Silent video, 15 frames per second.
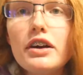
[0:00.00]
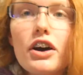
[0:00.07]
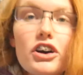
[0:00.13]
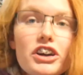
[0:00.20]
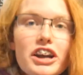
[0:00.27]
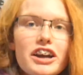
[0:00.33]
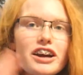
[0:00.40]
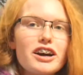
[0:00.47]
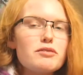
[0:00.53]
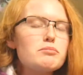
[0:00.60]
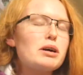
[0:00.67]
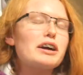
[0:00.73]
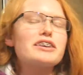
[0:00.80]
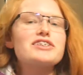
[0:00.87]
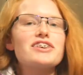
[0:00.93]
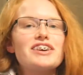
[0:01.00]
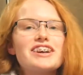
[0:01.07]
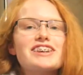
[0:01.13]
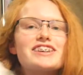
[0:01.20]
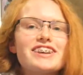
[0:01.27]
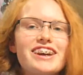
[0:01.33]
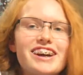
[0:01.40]
Okay, I'm back. So I
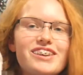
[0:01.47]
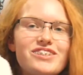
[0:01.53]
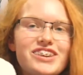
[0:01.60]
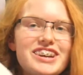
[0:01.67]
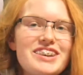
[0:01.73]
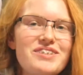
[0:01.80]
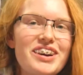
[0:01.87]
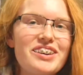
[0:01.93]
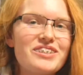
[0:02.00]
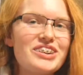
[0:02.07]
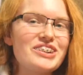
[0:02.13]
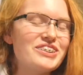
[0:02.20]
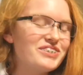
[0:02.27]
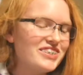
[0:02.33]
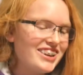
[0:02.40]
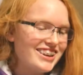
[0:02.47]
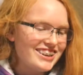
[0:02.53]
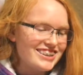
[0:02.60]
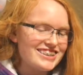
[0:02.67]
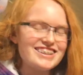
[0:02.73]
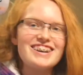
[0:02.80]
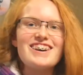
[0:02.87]
actually had one in my room,
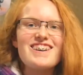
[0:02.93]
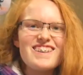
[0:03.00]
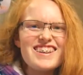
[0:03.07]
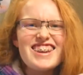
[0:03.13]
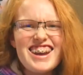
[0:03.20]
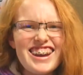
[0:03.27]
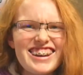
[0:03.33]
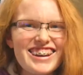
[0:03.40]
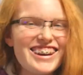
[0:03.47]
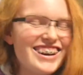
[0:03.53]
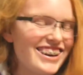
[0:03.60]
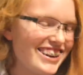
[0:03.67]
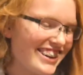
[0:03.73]
so yay!